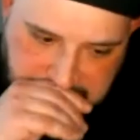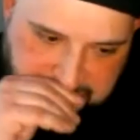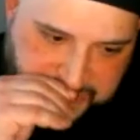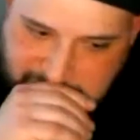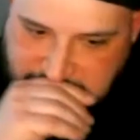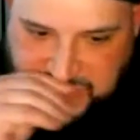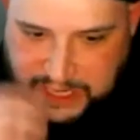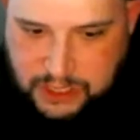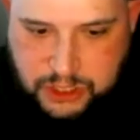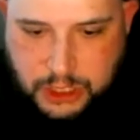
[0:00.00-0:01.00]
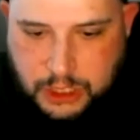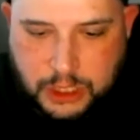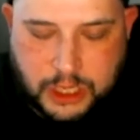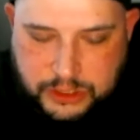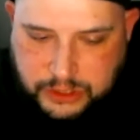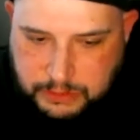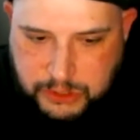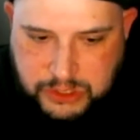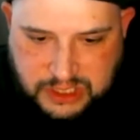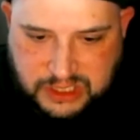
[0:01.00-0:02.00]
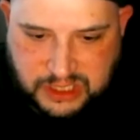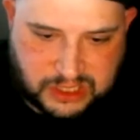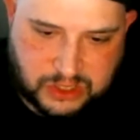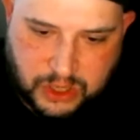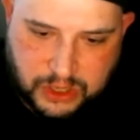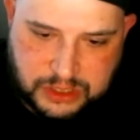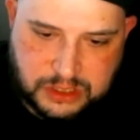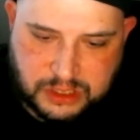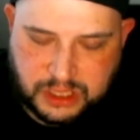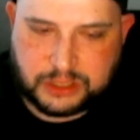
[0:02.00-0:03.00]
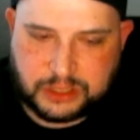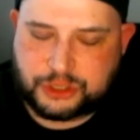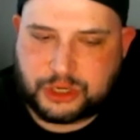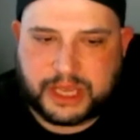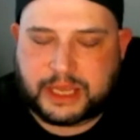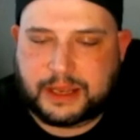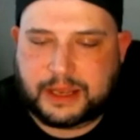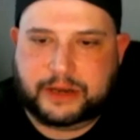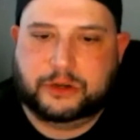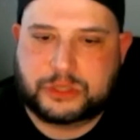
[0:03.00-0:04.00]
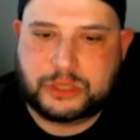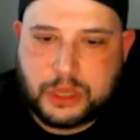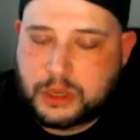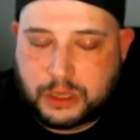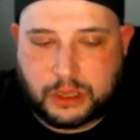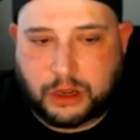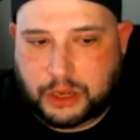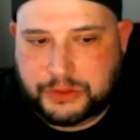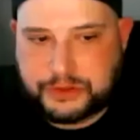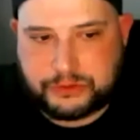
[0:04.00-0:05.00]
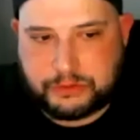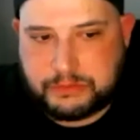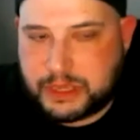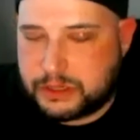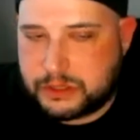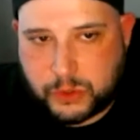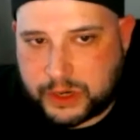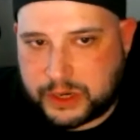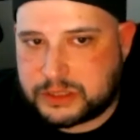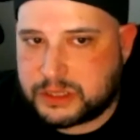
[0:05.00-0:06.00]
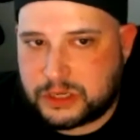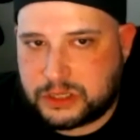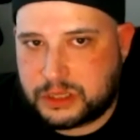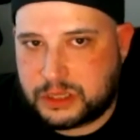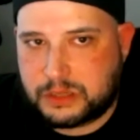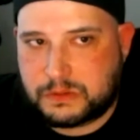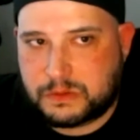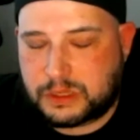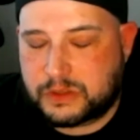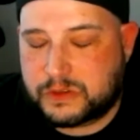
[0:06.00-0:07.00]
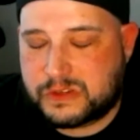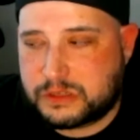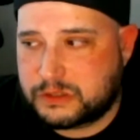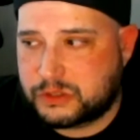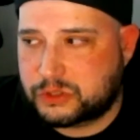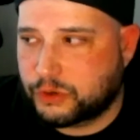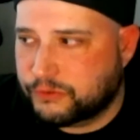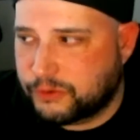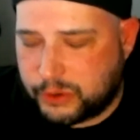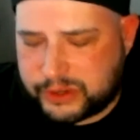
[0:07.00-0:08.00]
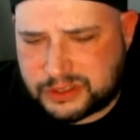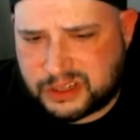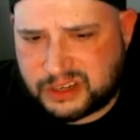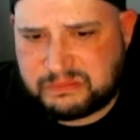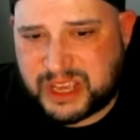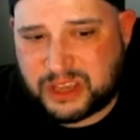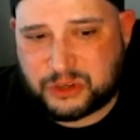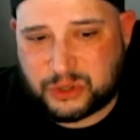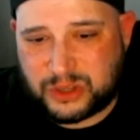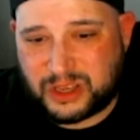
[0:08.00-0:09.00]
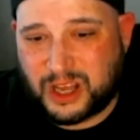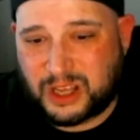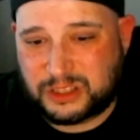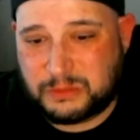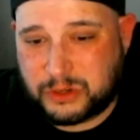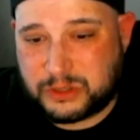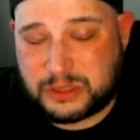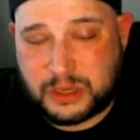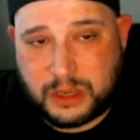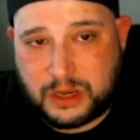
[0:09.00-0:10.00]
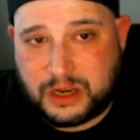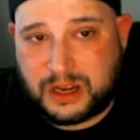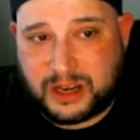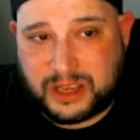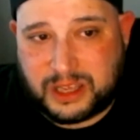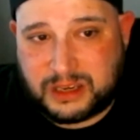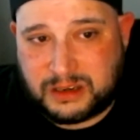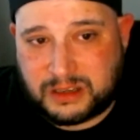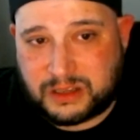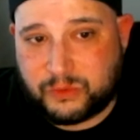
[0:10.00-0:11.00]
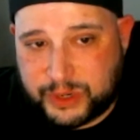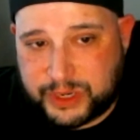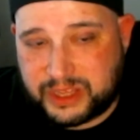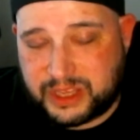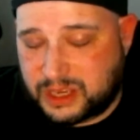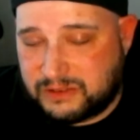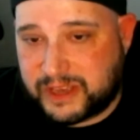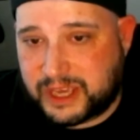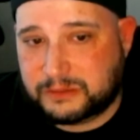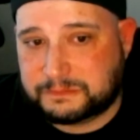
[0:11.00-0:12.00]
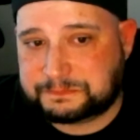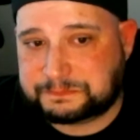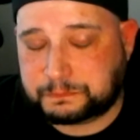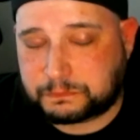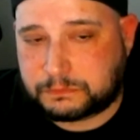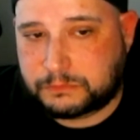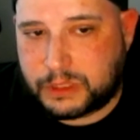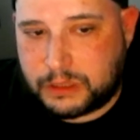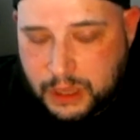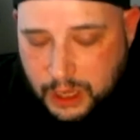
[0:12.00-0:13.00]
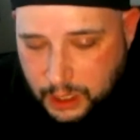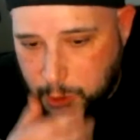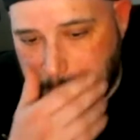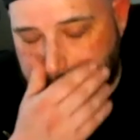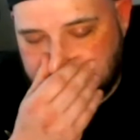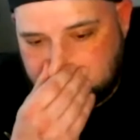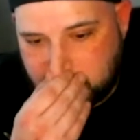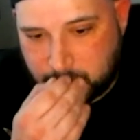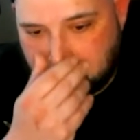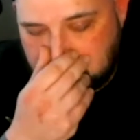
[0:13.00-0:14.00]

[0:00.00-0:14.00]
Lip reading: integration, customer success, all these like giant layers on this tremendous organization that is so focused on making sure that customers can really innovate. You know,